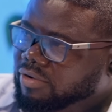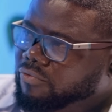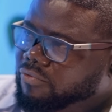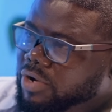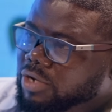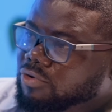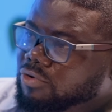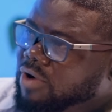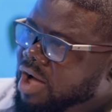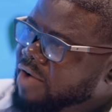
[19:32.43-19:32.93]

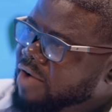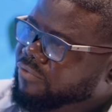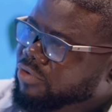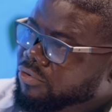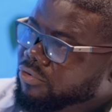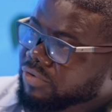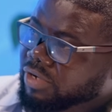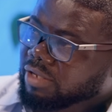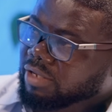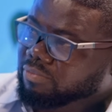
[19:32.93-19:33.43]
When you have
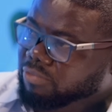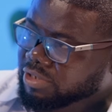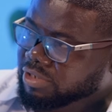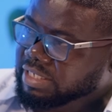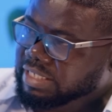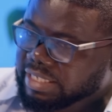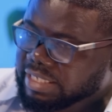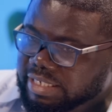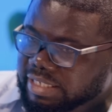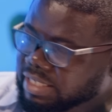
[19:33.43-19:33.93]
your real
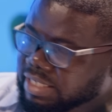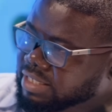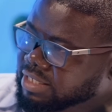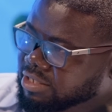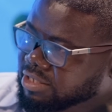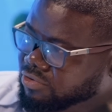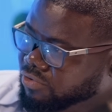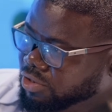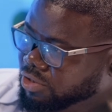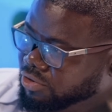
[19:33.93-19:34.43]
money in the
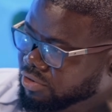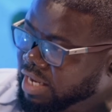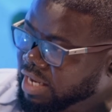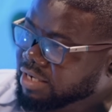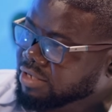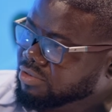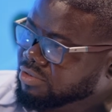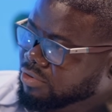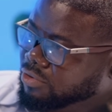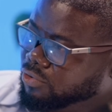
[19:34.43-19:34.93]
situation and
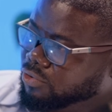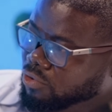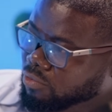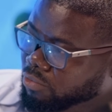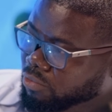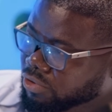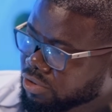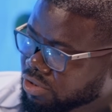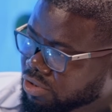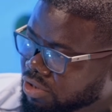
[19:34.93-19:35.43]
it's not so
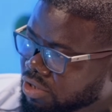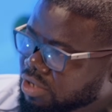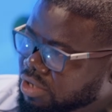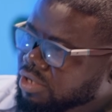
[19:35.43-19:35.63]
much,